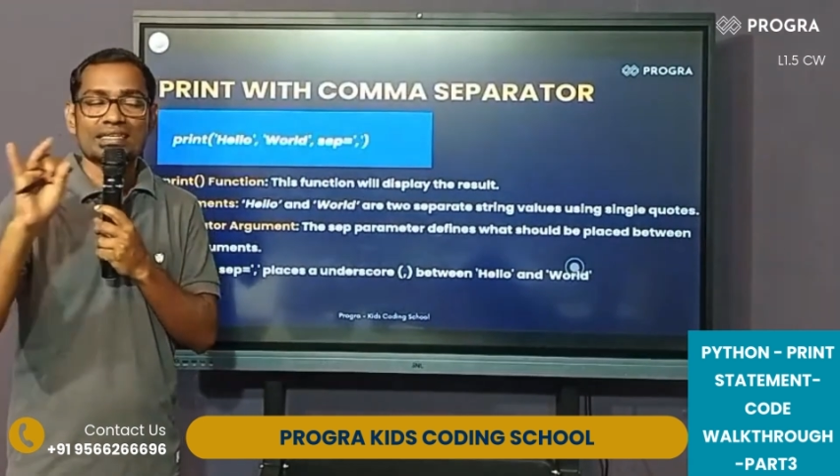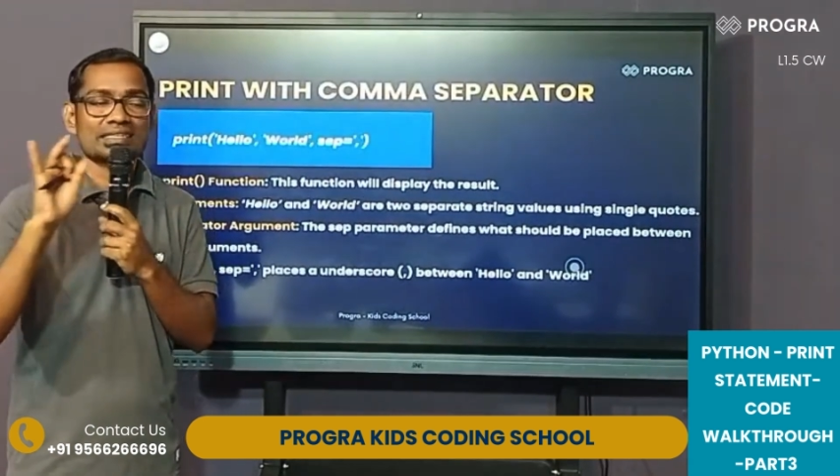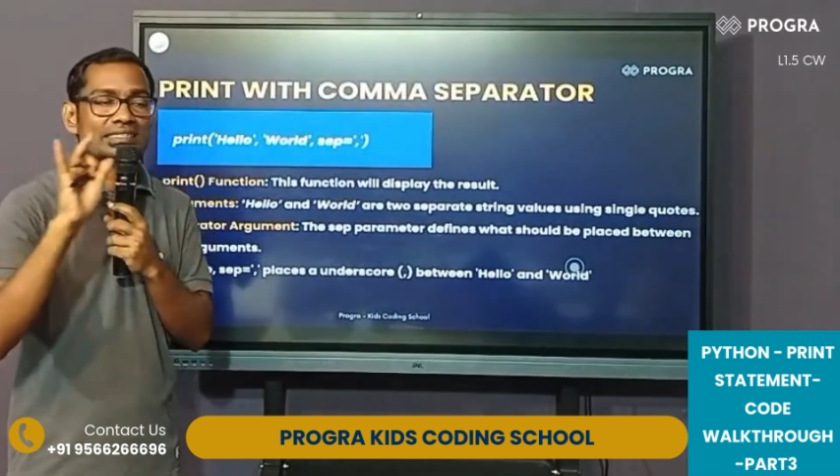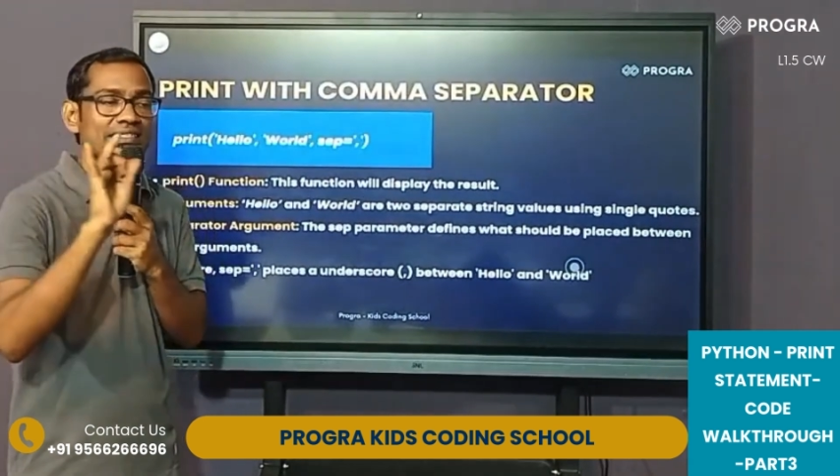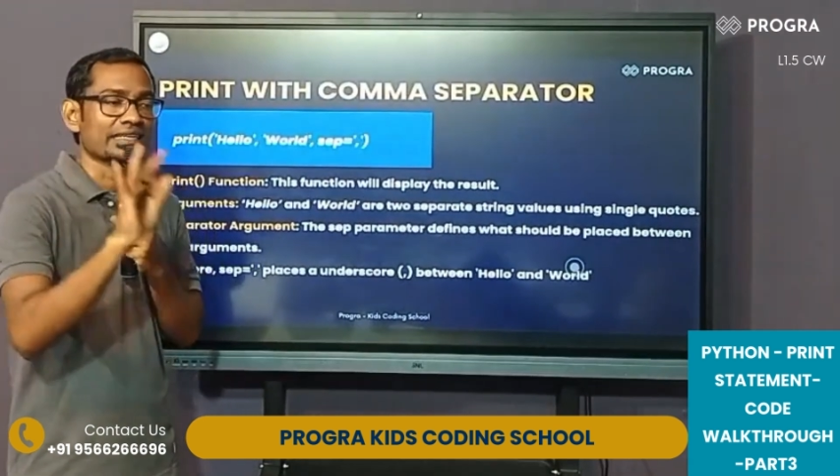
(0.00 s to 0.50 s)

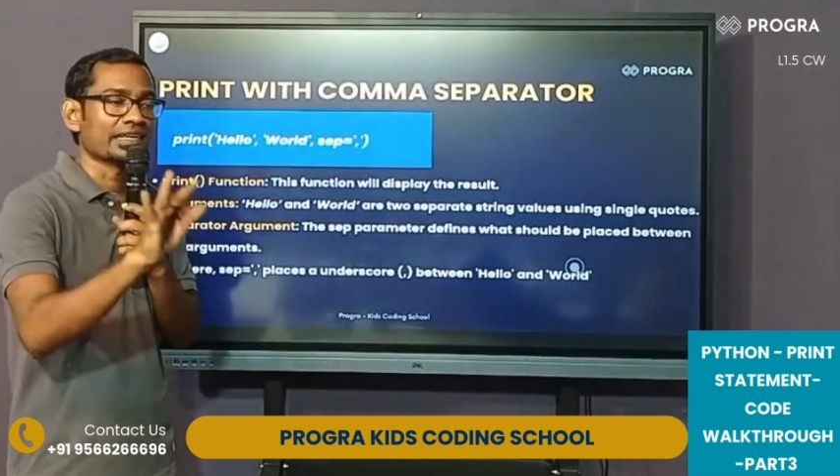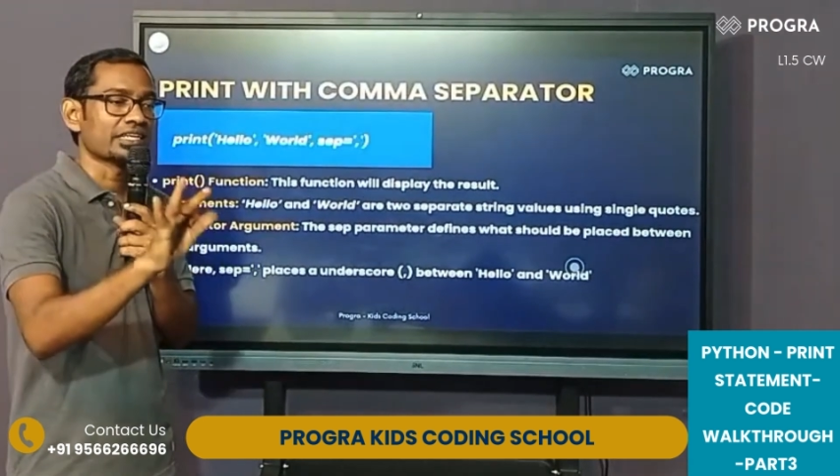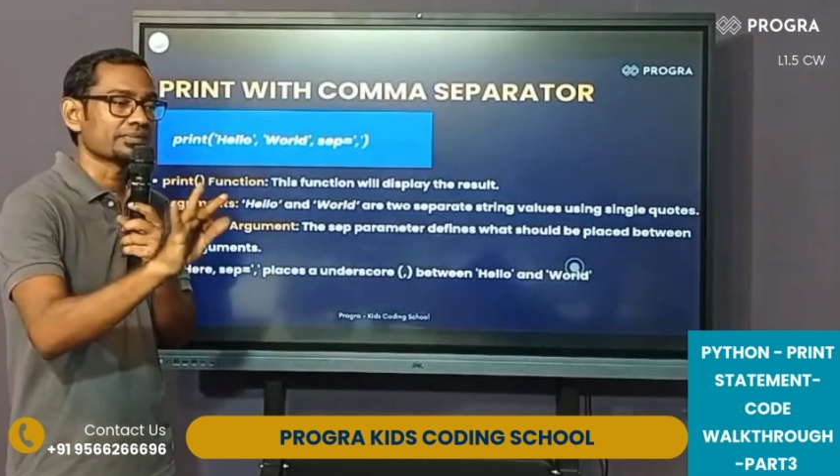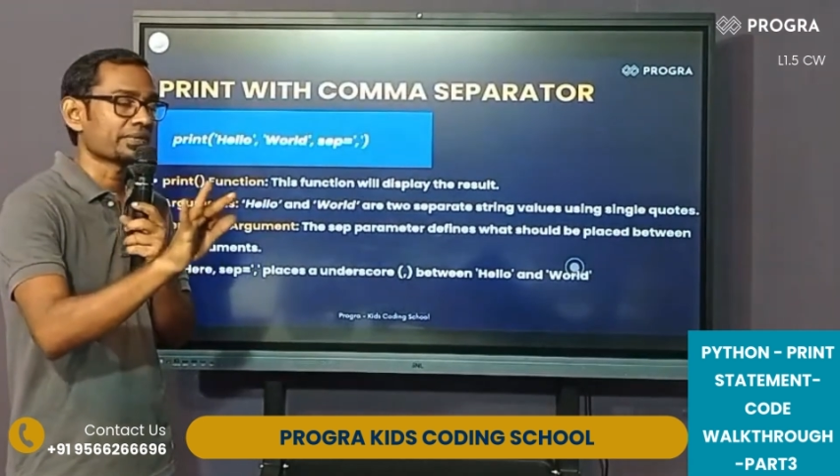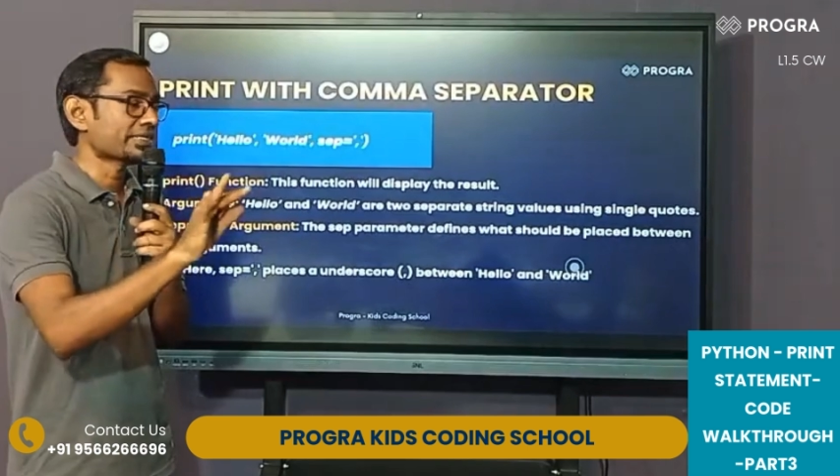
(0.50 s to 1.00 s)
single
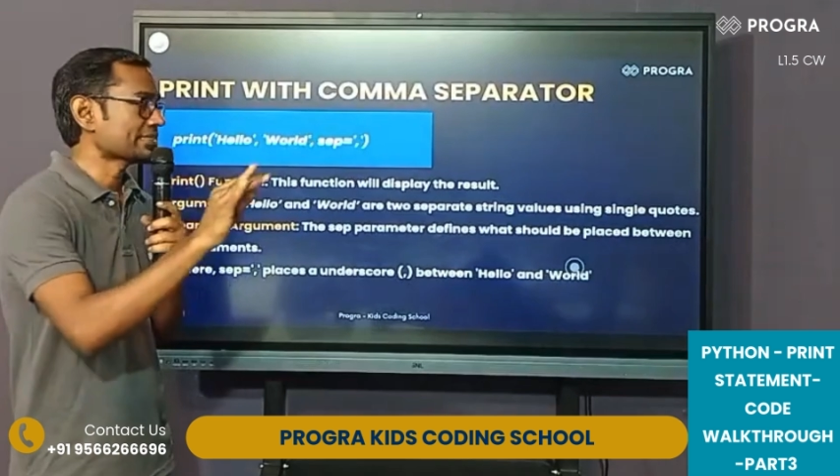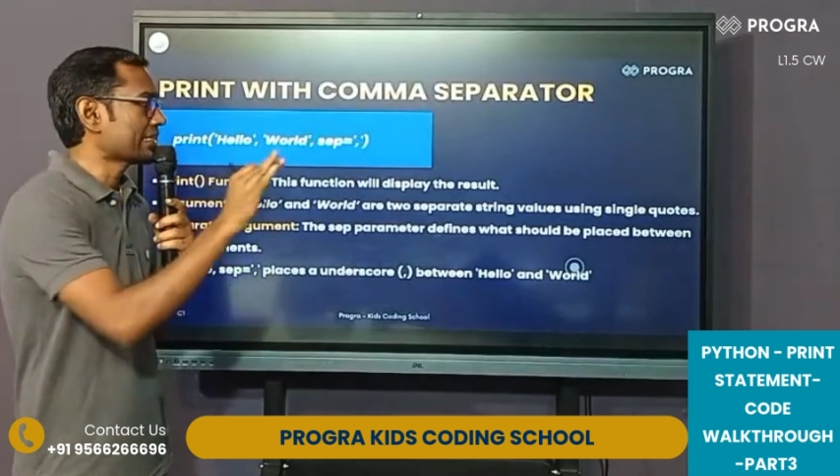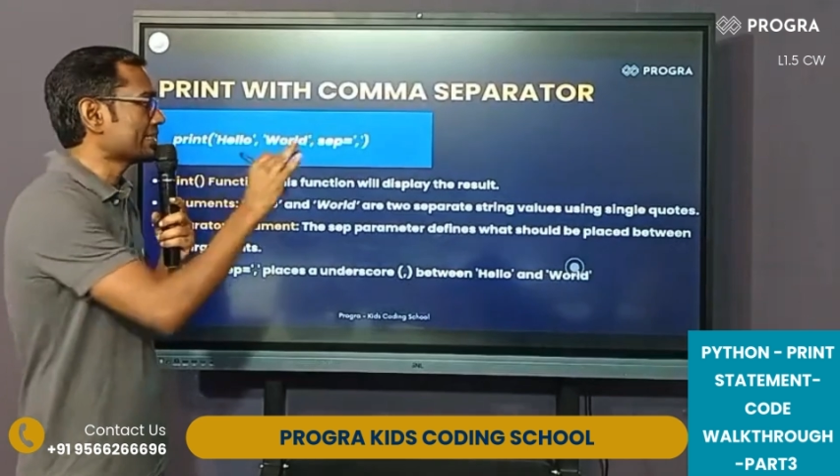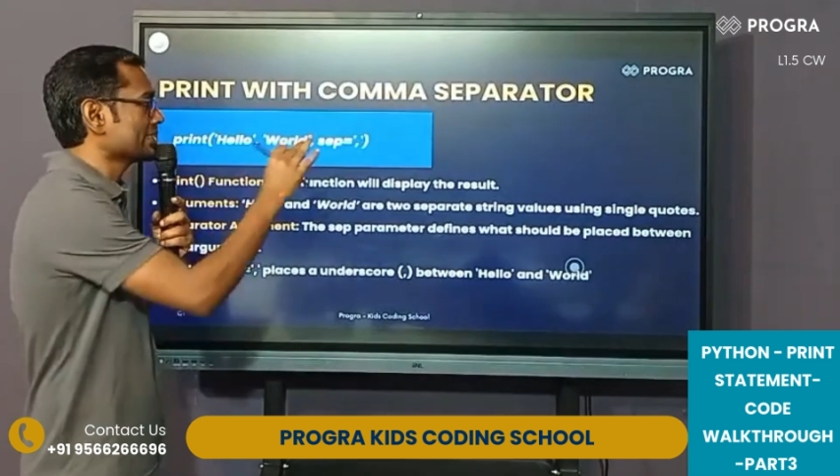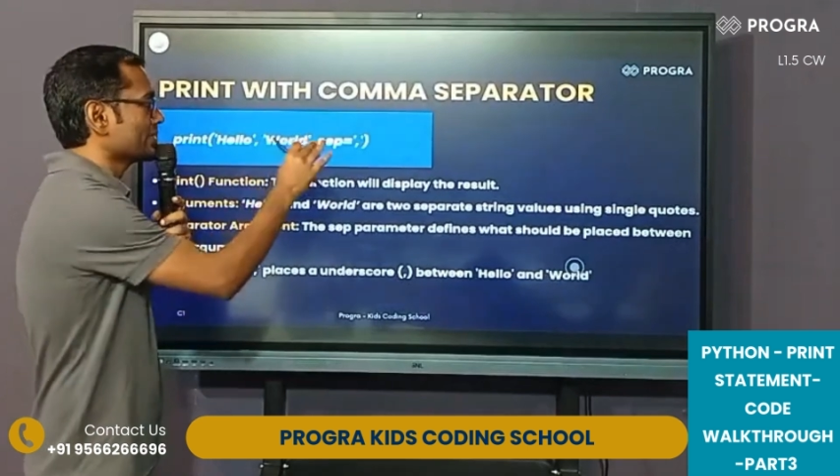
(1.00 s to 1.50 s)
space, and
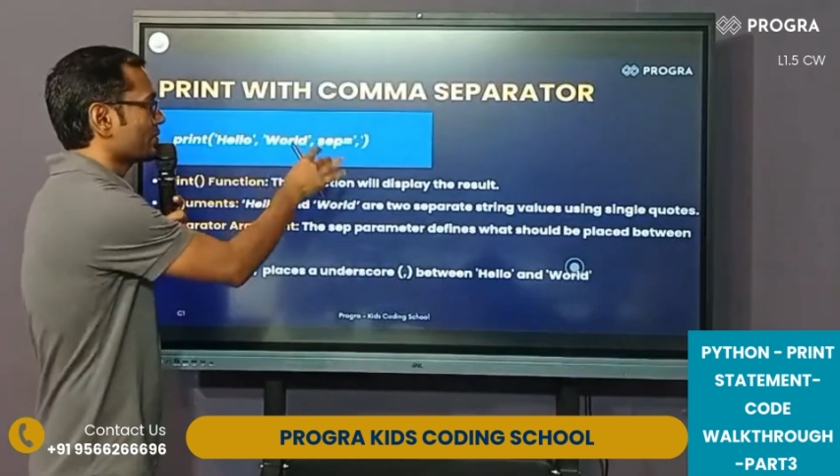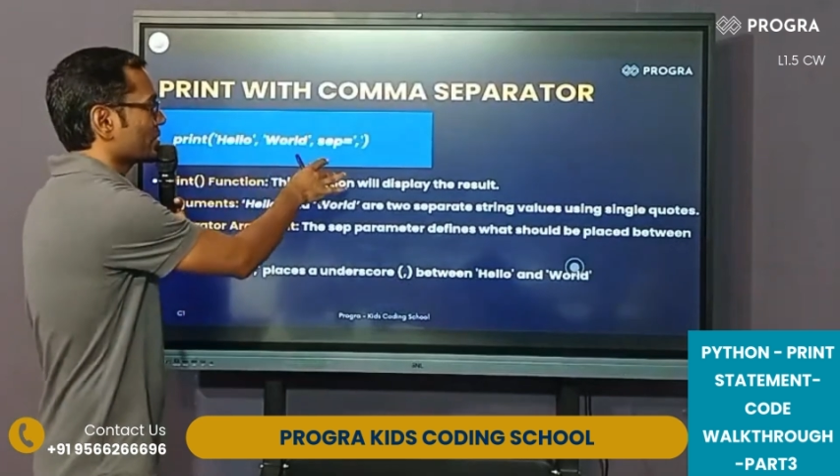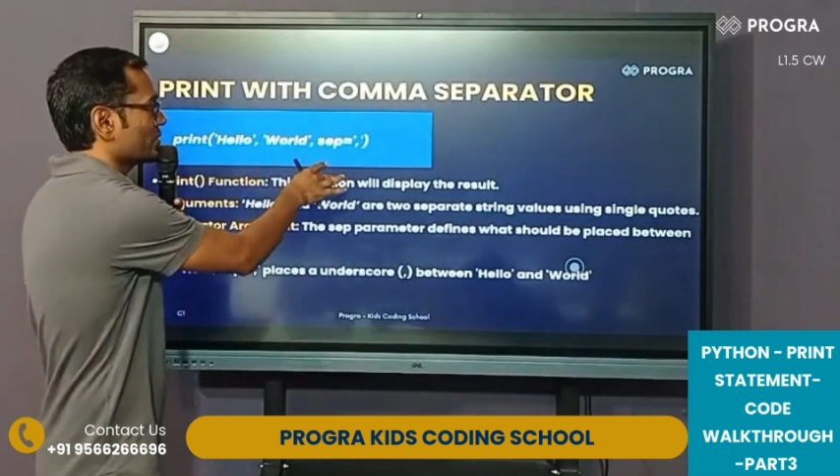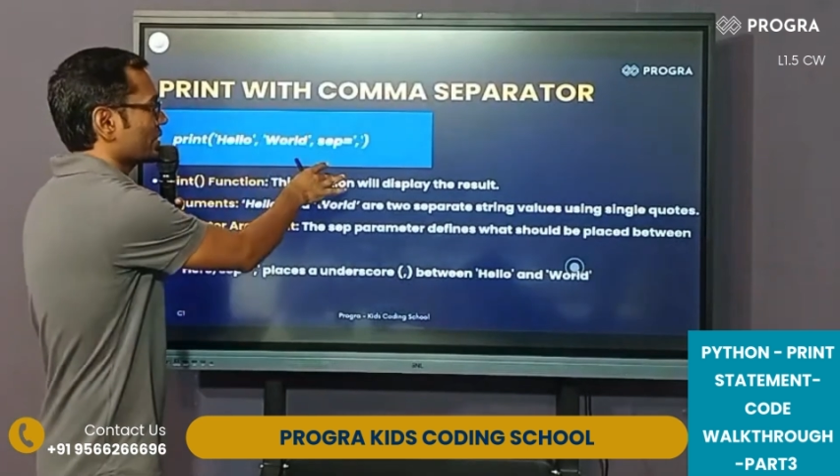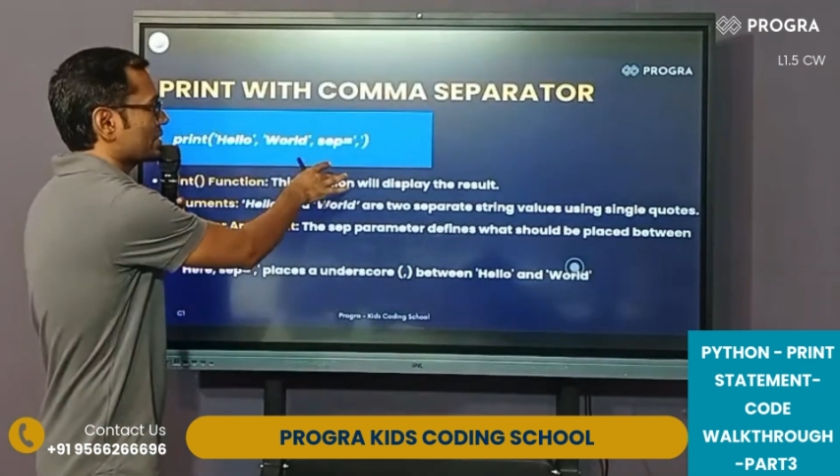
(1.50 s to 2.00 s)
this is the fourth one is